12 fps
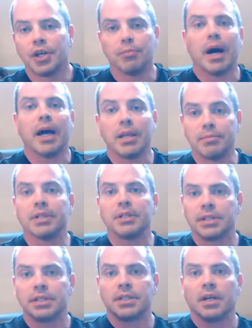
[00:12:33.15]
your body
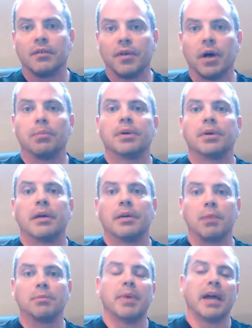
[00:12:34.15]
builds itself up
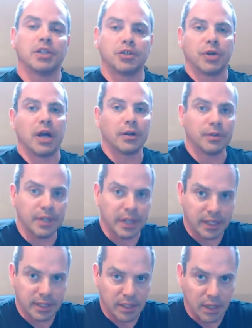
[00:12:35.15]
and comes back stronger
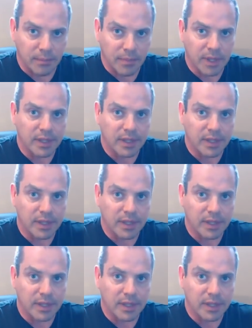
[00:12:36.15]
the next time.